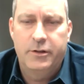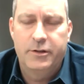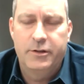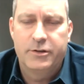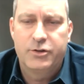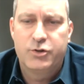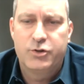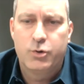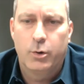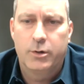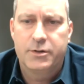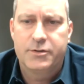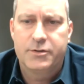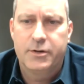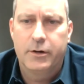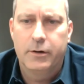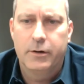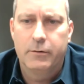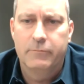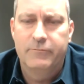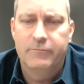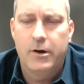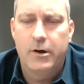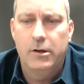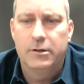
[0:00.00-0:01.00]
on the
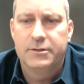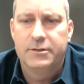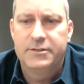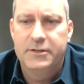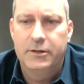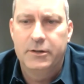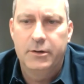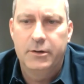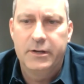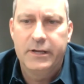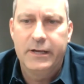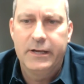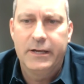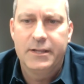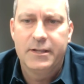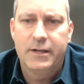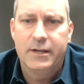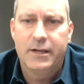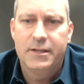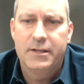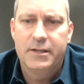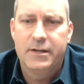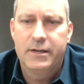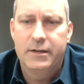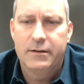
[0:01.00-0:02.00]
short-term volatility and
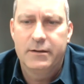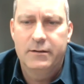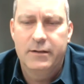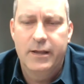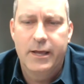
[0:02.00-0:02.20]
the